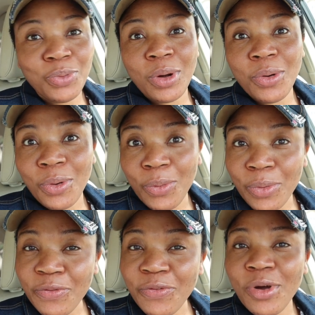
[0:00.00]
We're
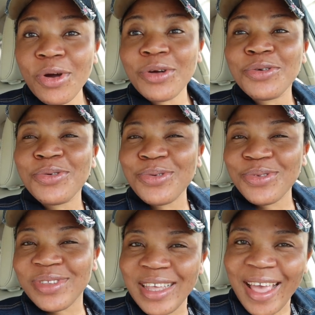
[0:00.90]
going for a
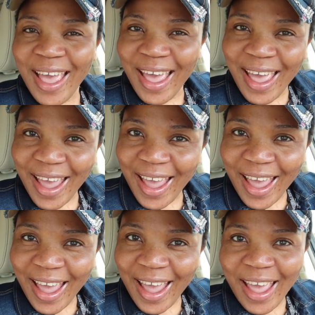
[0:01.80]
cruise.
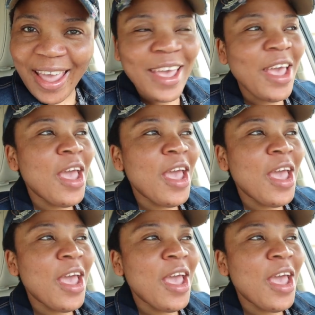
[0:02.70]
Yay!